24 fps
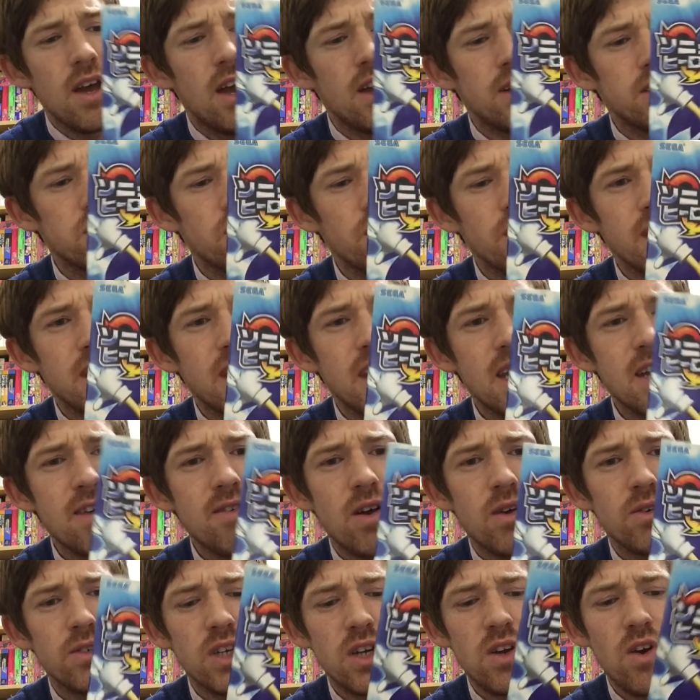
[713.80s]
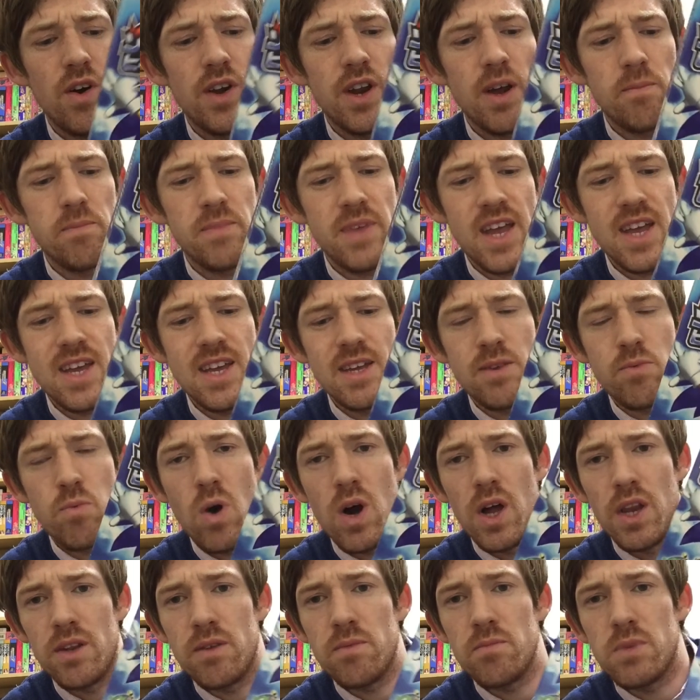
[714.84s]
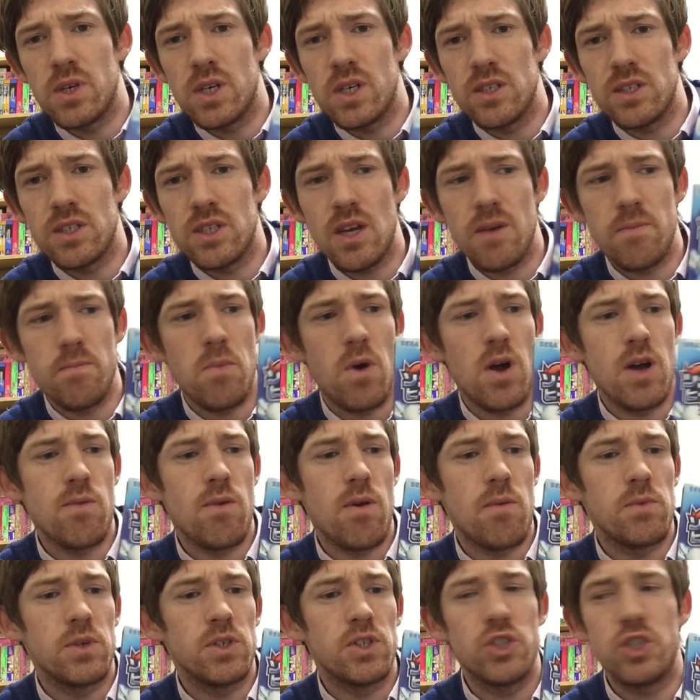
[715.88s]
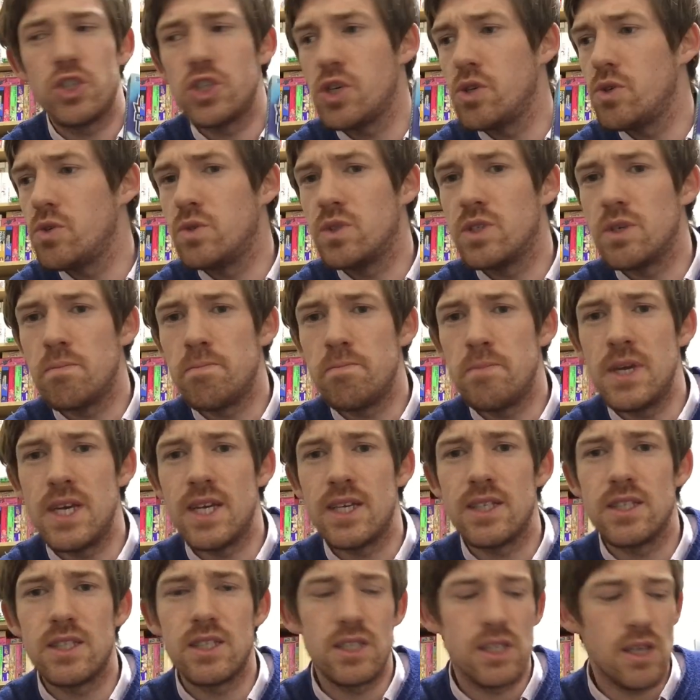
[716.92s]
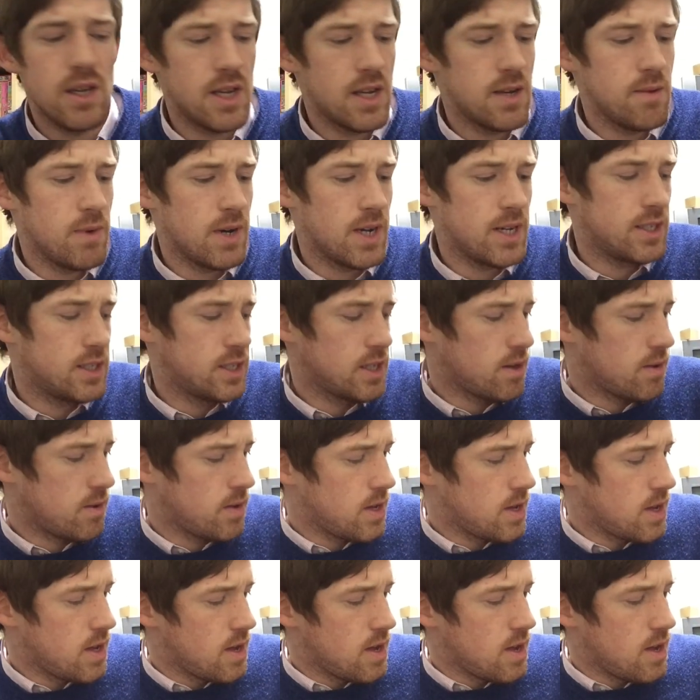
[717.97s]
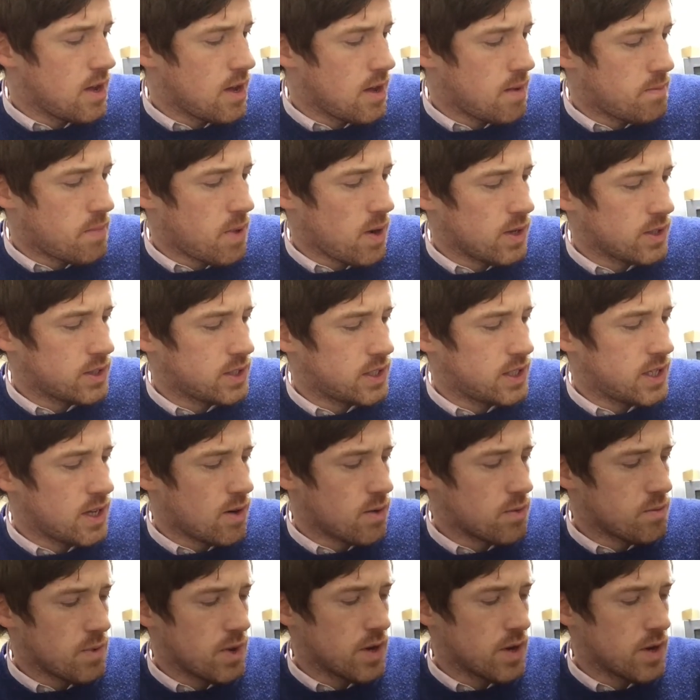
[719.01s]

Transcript: Sonic Heroes, I got an updated one because my one was chewed to bits anyway, so I'm passing the old